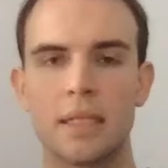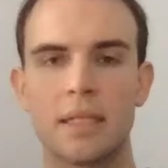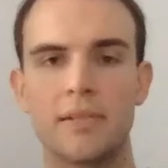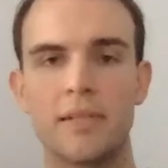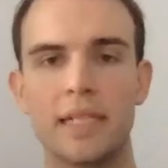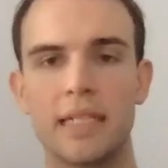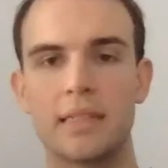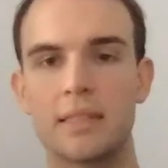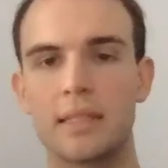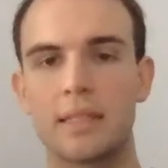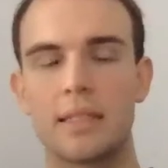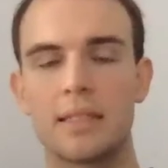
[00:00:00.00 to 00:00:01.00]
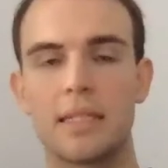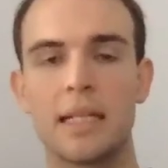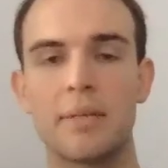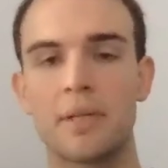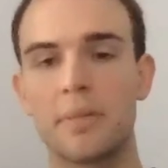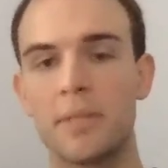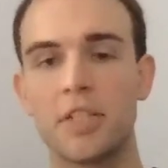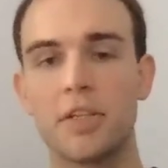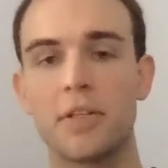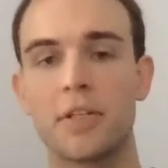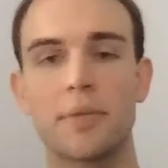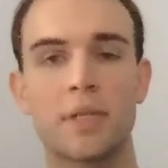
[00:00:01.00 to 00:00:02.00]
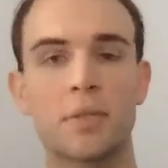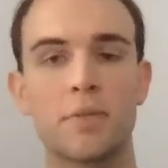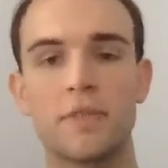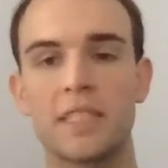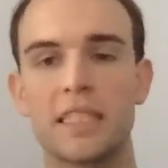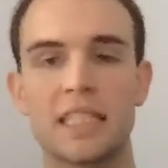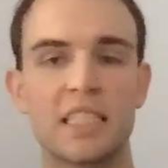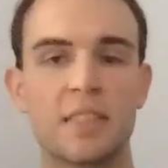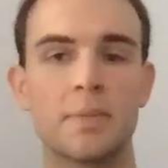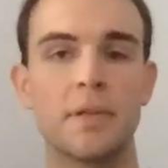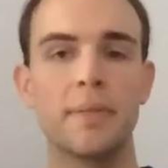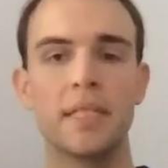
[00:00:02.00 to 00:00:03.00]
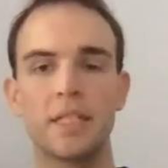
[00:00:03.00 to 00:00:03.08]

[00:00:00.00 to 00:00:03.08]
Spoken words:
Greetings. Today I'm going to be showing you a cool physics experiment that